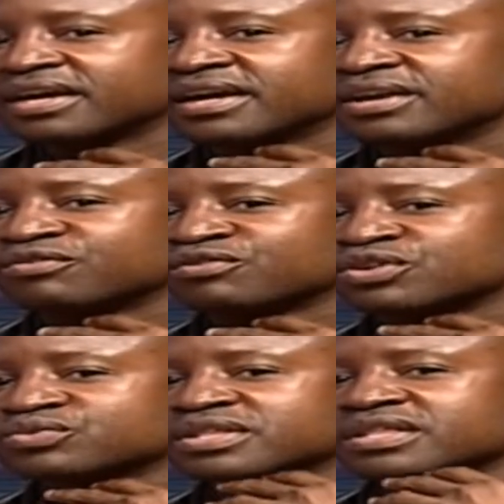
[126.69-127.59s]
And of
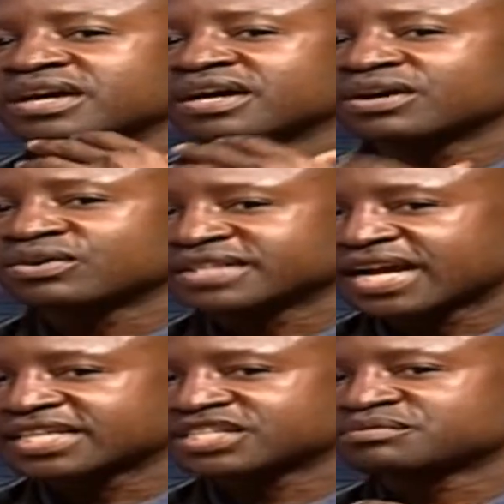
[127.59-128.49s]
course, with
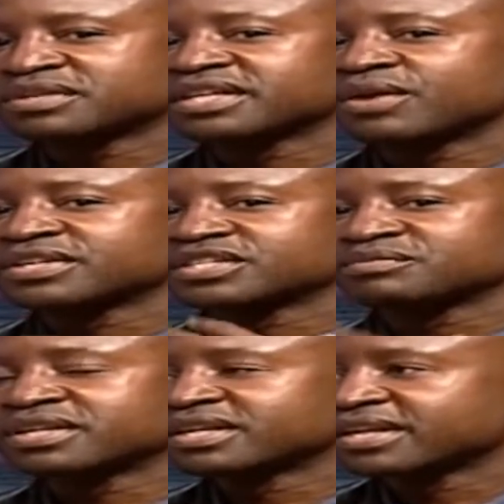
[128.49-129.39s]
otitis media, which is
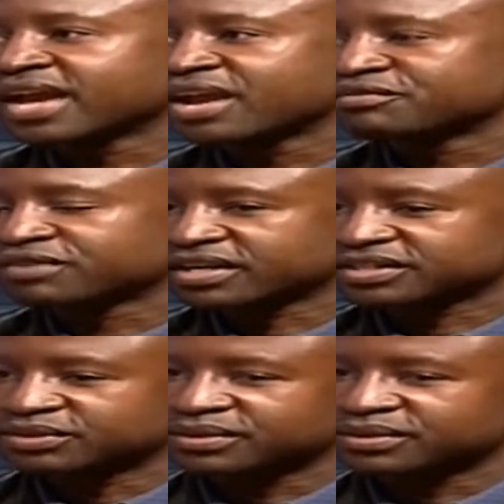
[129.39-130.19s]
middle ear infection,